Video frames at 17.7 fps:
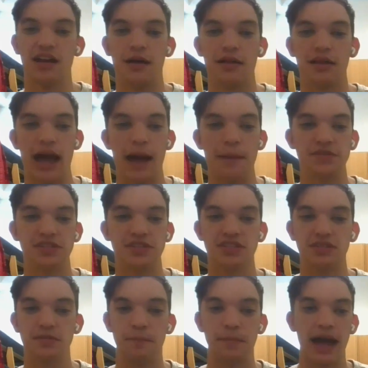
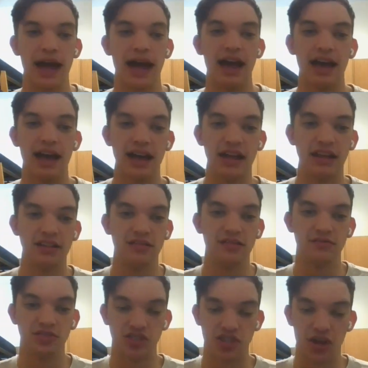lapses
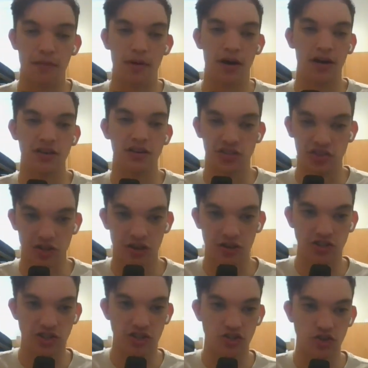in some
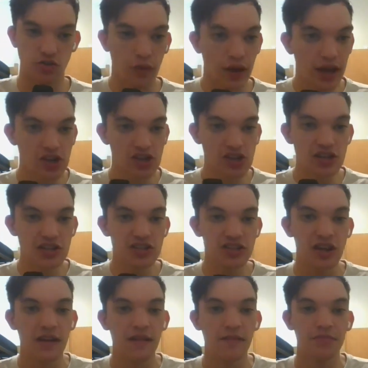certain
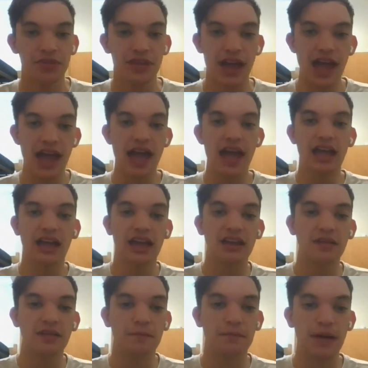situations, and
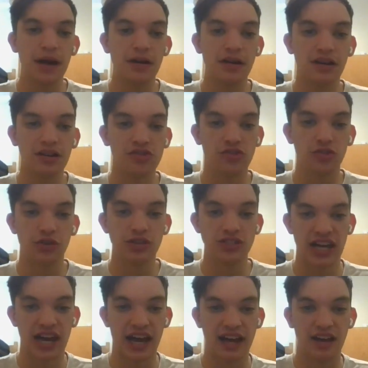can better
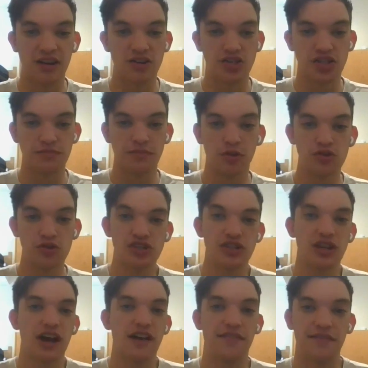control his high-energy
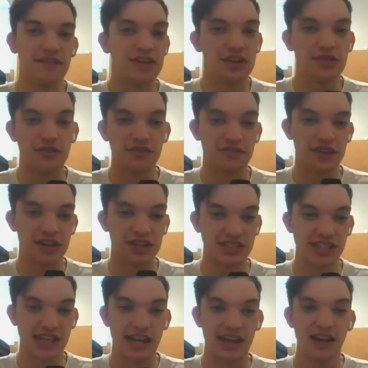motion. I think you can
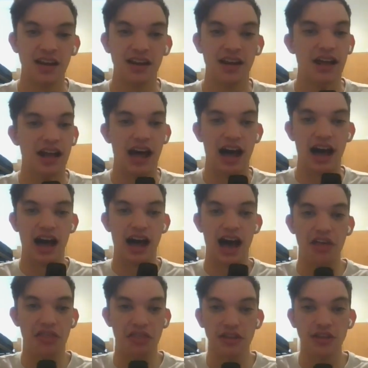fix that.
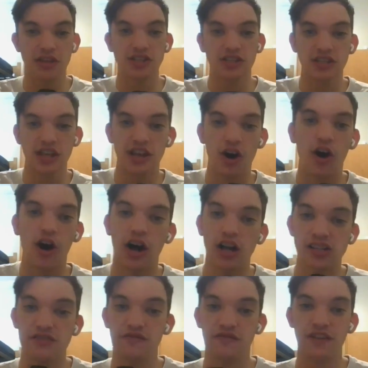I think this is an
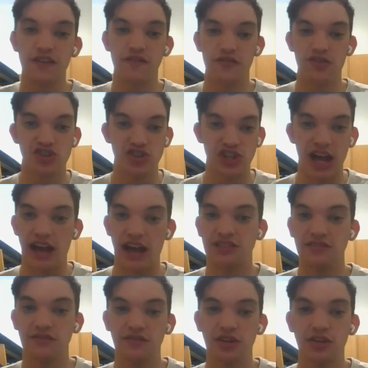awesome fit for
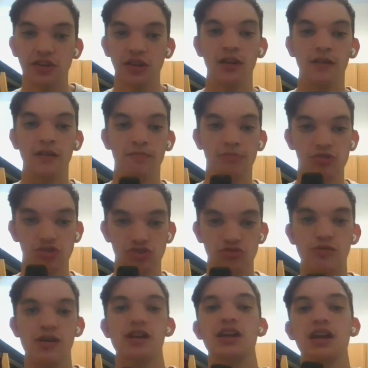Jacksonville.
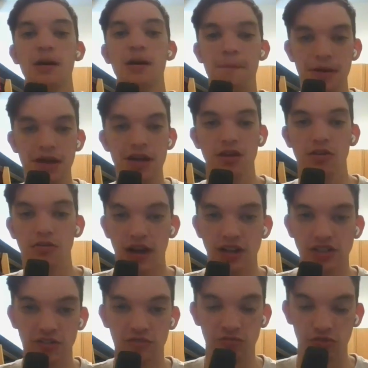Trading up, being
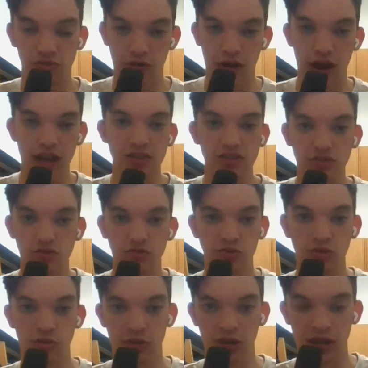aggressive, trying
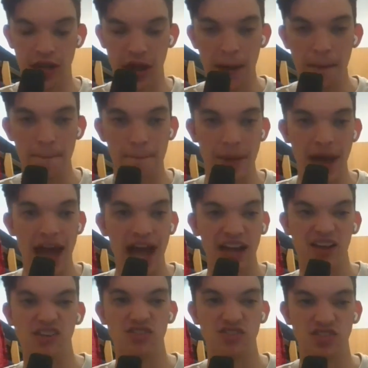to get
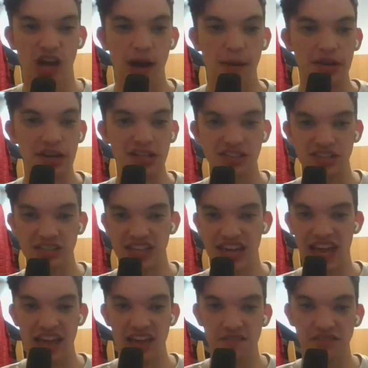back your dominance in
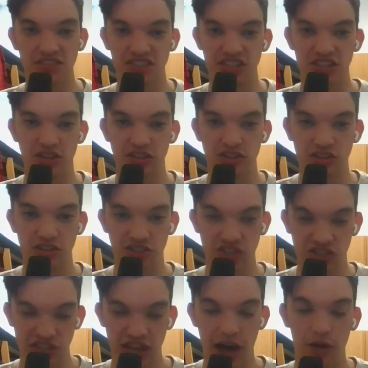the AFC
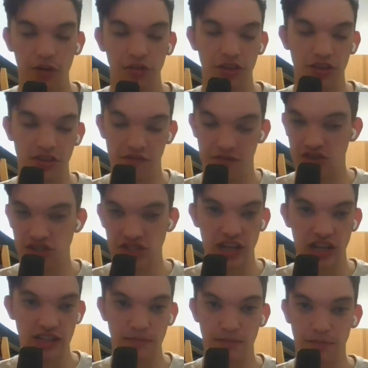South, a division
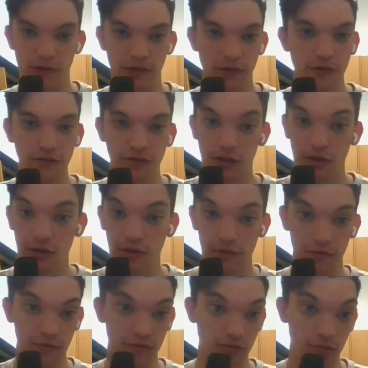that's improved
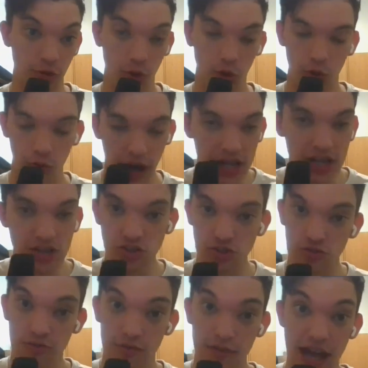quite
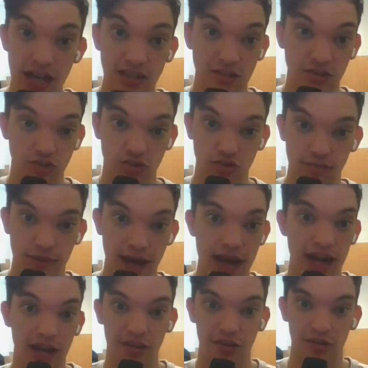
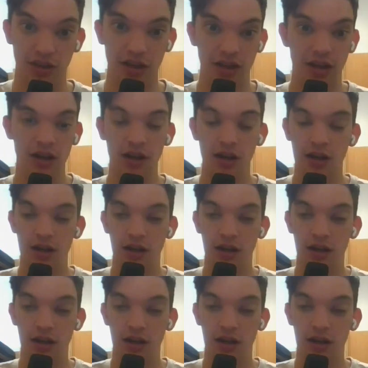drastically